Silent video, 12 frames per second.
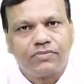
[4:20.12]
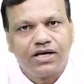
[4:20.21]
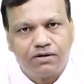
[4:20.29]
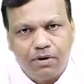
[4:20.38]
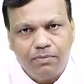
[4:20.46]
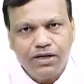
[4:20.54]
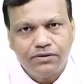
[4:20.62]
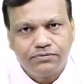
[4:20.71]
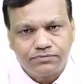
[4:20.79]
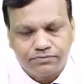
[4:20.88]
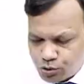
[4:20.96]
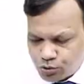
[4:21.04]
Remember,
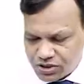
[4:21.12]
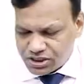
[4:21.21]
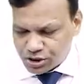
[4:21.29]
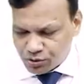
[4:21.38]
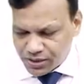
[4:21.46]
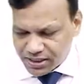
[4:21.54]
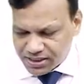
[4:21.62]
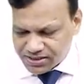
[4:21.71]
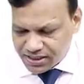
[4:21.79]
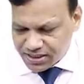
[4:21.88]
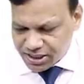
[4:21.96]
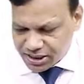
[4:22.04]
U is urine
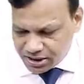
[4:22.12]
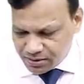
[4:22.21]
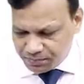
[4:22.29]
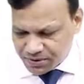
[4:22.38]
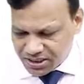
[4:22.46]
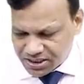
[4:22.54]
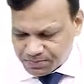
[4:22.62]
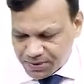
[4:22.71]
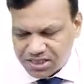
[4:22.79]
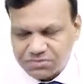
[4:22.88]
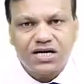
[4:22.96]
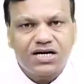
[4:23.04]
concentration, P is
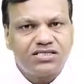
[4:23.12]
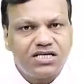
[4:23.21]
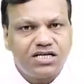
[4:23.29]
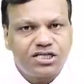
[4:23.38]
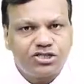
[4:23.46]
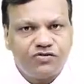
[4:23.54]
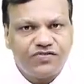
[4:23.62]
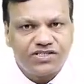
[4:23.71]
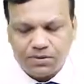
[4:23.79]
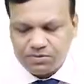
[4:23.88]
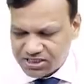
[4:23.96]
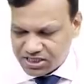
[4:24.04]
plasma concentration of a
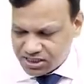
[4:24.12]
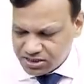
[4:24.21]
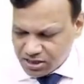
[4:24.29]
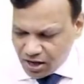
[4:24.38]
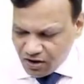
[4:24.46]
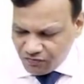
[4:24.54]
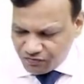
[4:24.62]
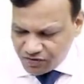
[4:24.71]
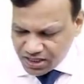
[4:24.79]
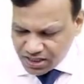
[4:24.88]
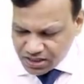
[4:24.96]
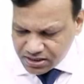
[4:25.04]
substance,
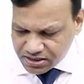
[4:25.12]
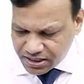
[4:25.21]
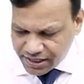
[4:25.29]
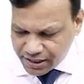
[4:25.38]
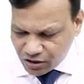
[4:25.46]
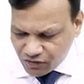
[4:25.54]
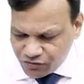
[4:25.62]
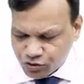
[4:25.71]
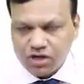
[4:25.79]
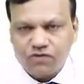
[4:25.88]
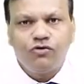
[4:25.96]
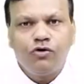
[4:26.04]
V is rate of
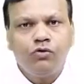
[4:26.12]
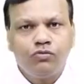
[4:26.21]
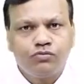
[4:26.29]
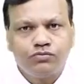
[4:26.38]
urine flow.